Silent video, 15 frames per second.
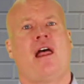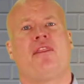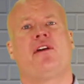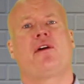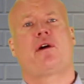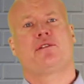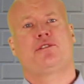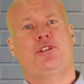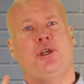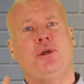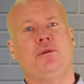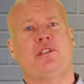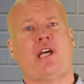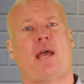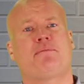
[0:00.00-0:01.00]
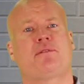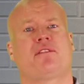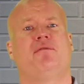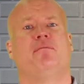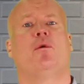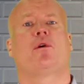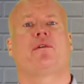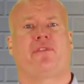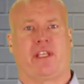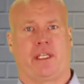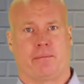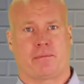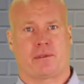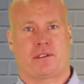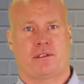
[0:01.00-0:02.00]
There are two types of
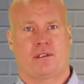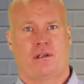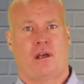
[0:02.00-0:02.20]
morphemes,